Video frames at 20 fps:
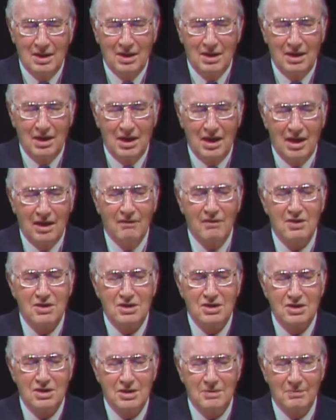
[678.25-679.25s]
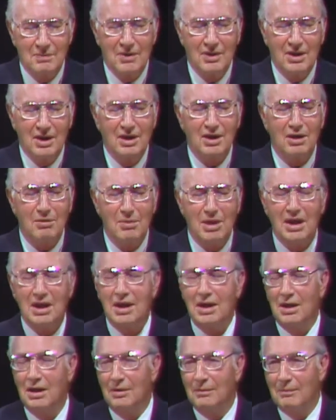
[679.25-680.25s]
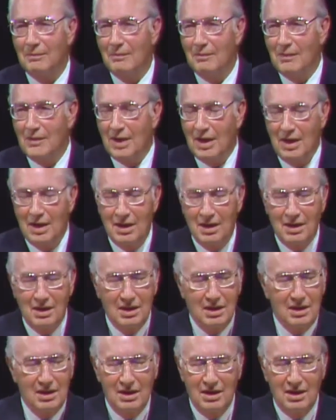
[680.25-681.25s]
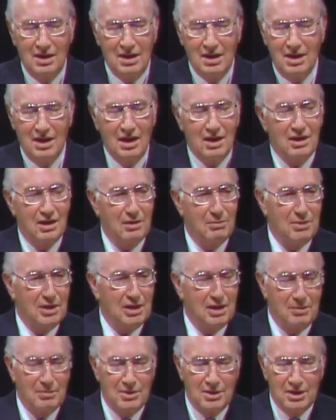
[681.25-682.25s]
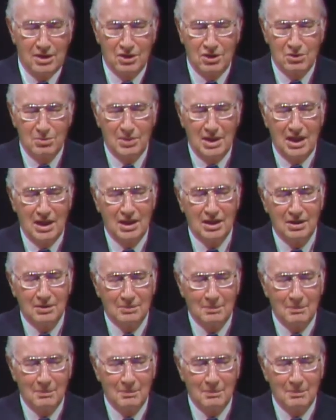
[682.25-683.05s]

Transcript: The heavens, they are many, and they cannot be numbered unto man,